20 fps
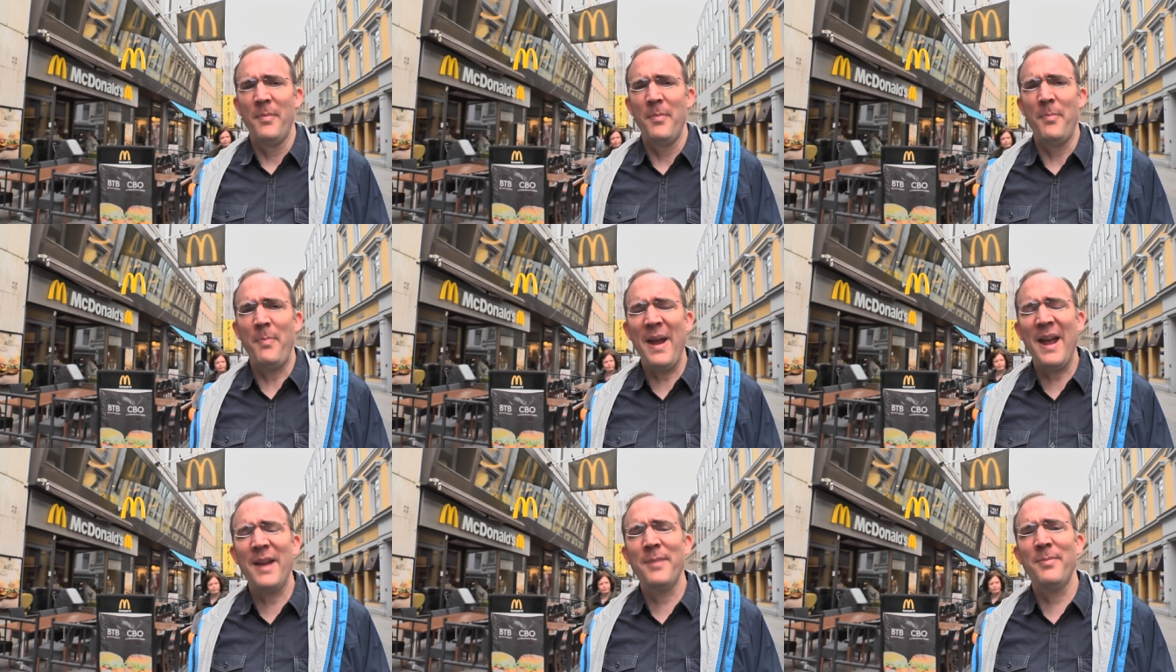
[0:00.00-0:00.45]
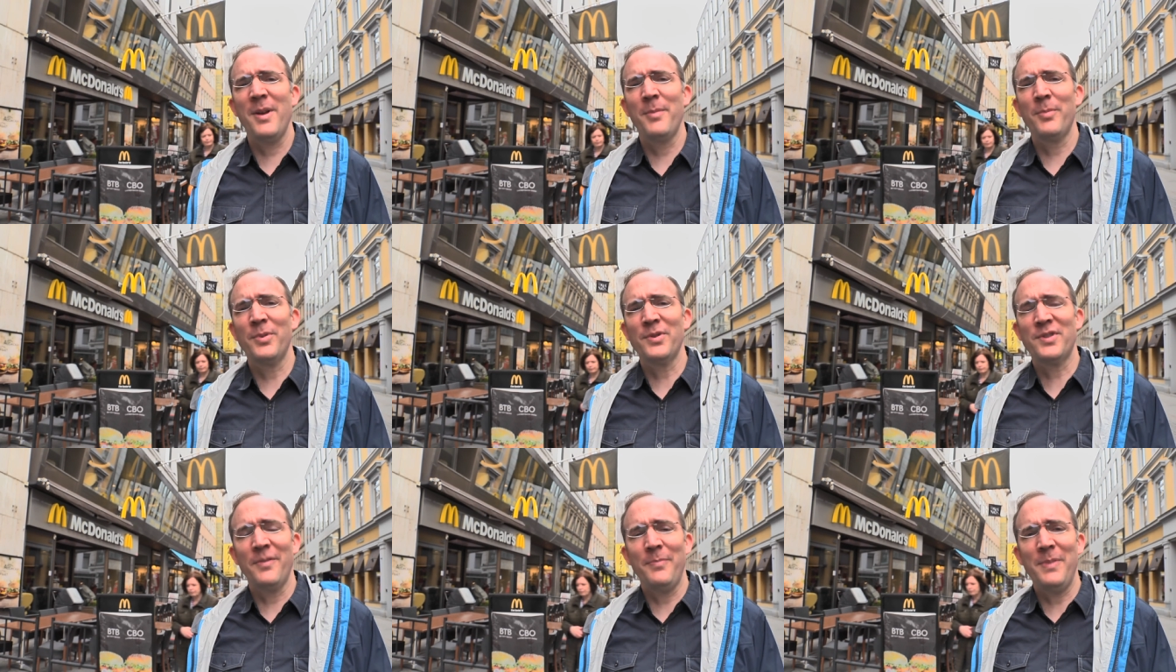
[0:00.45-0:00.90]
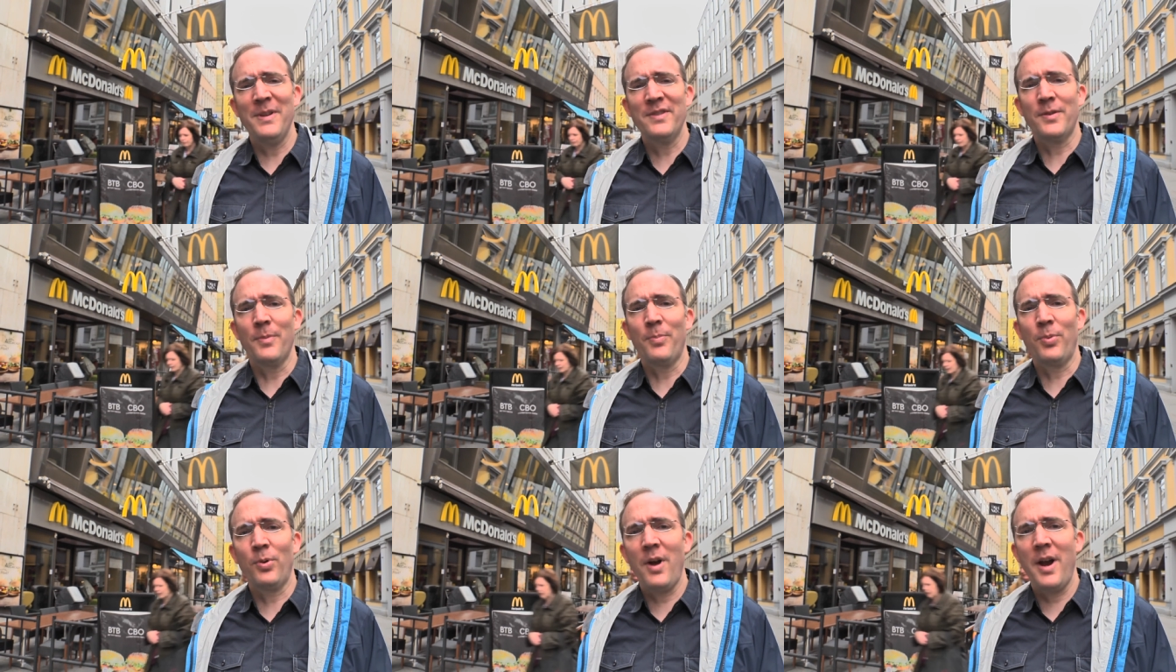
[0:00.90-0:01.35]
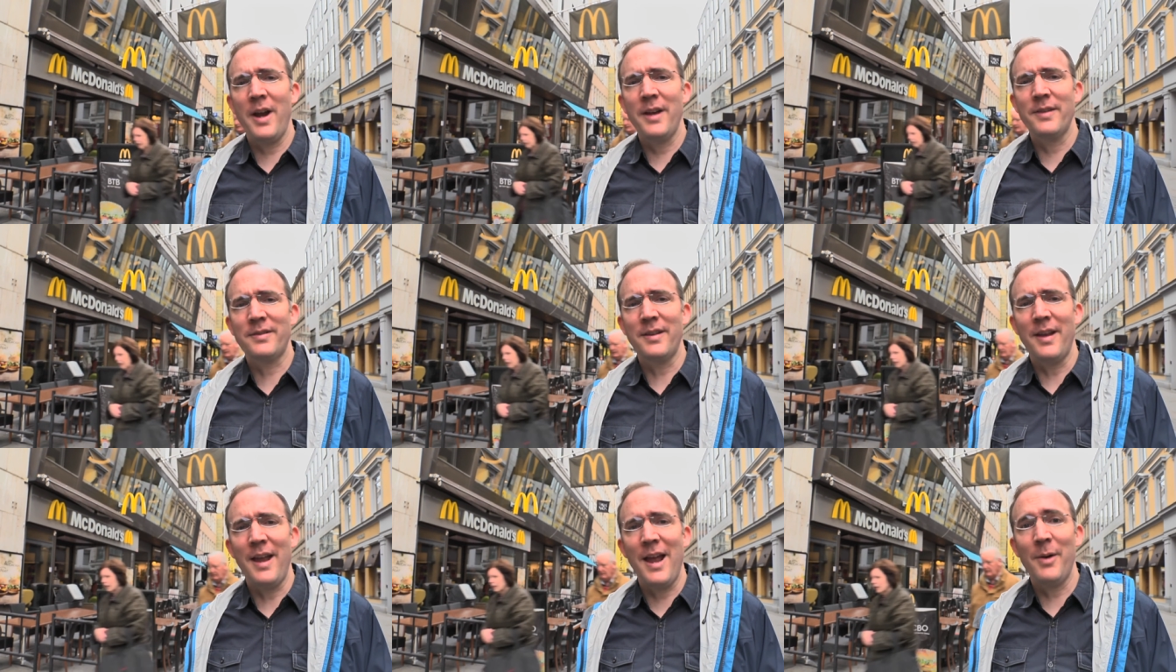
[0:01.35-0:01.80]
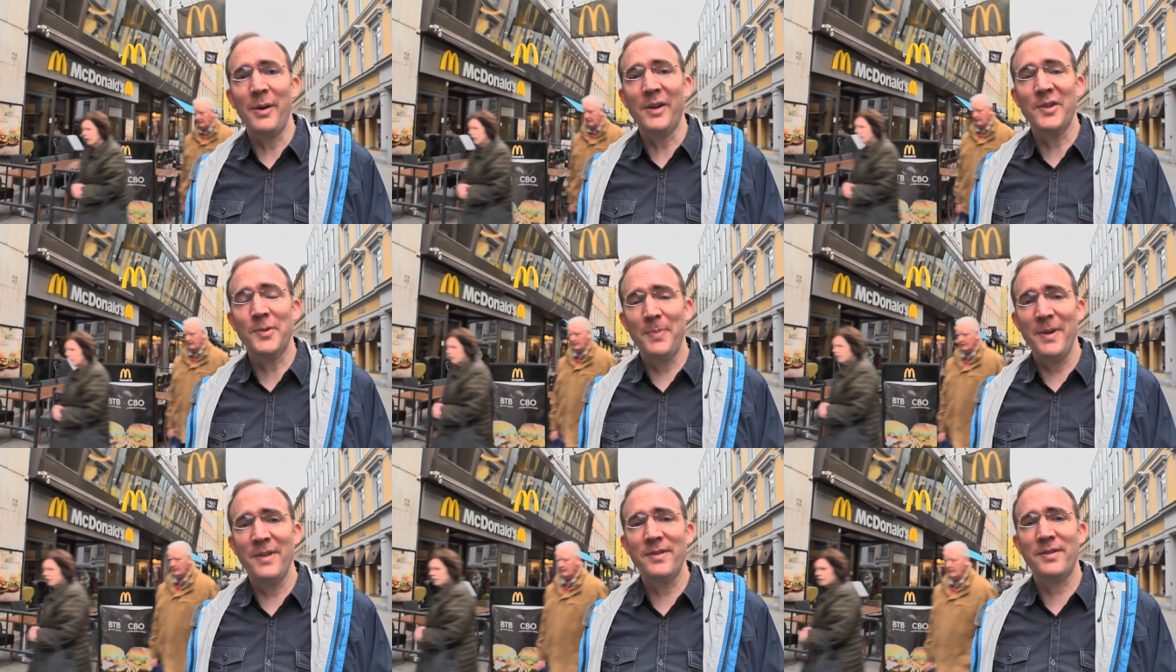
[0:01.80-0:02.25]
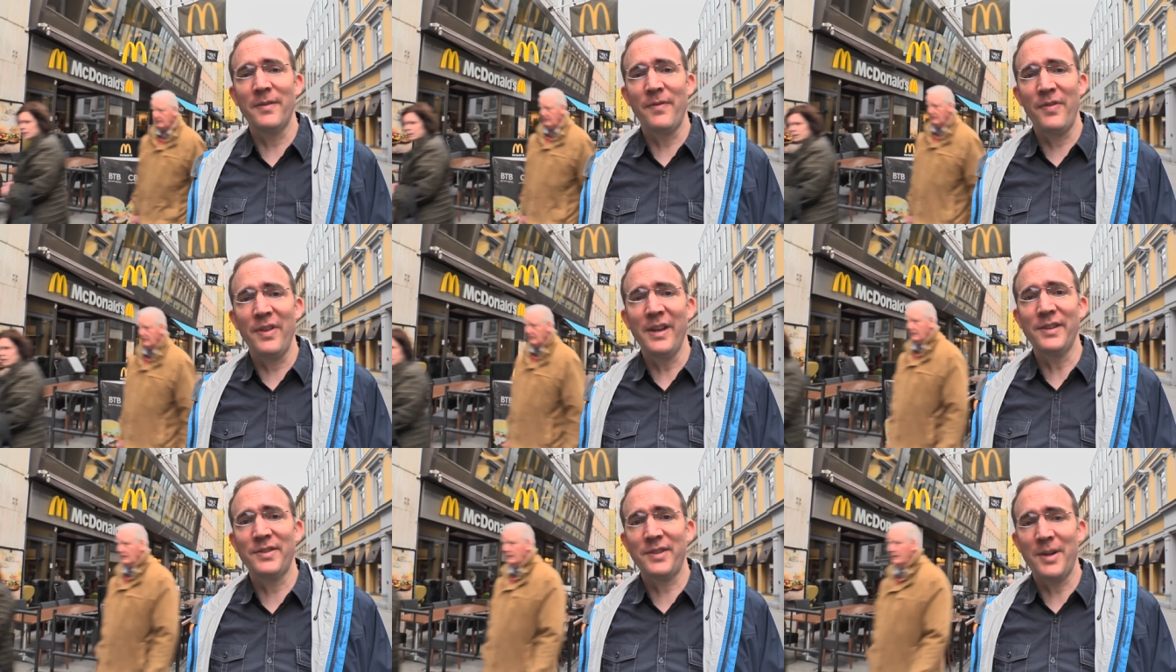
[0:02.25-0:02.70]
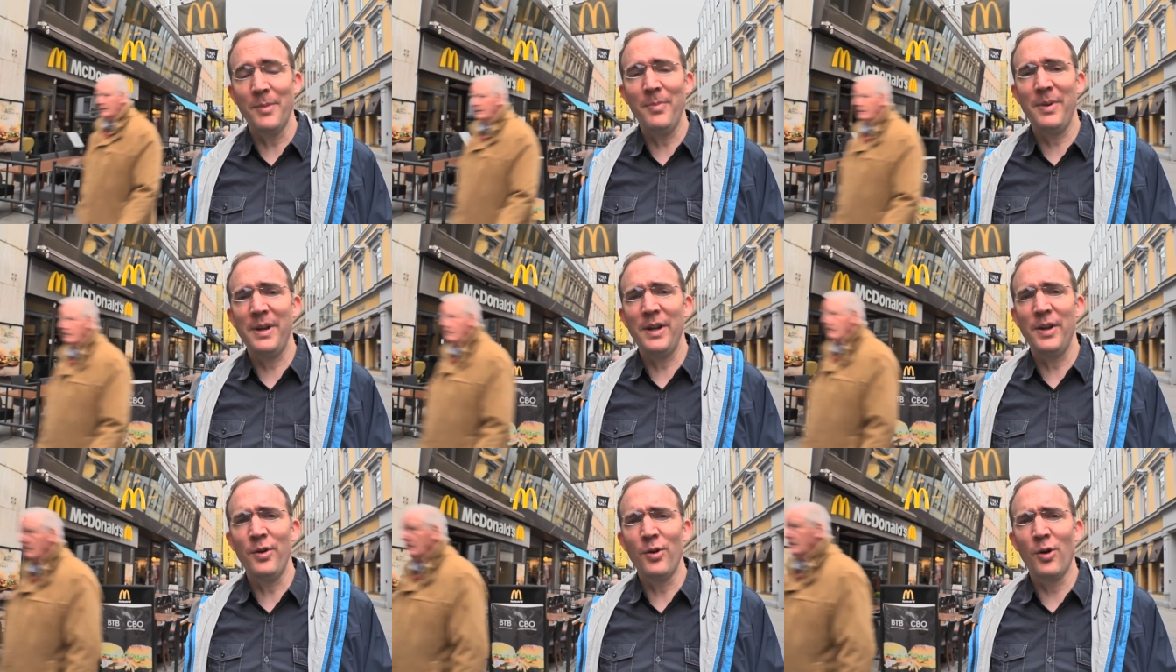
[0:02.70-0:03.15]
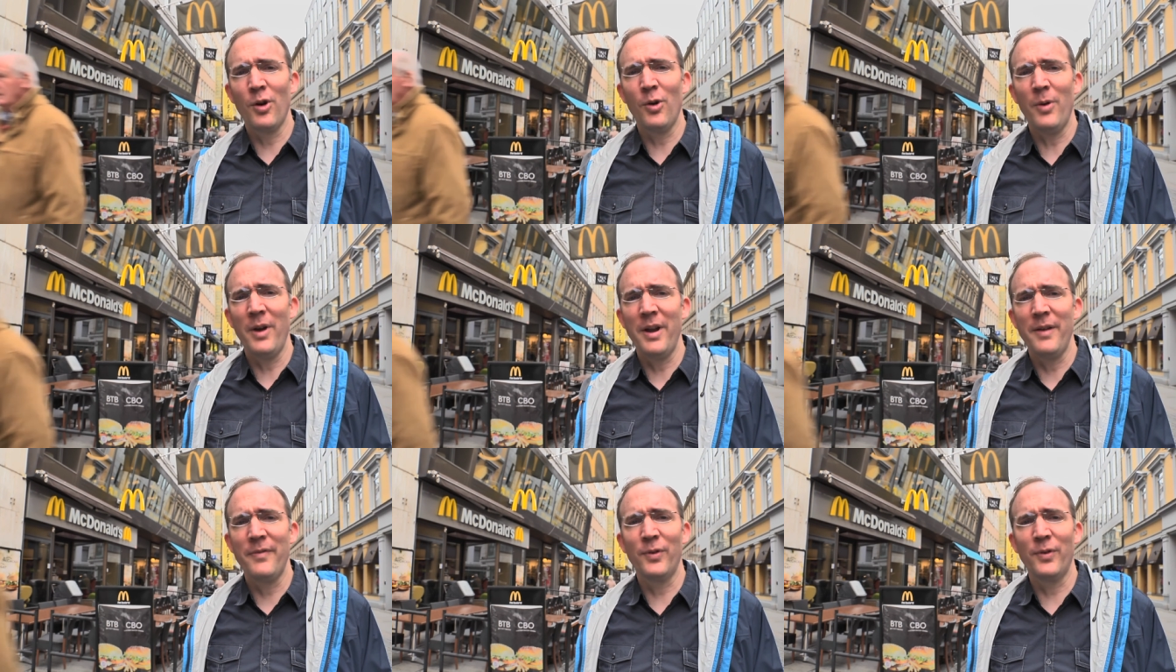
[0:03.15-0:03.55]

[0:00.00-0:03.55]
Band members have been surprised at how expensive things can be in Norway.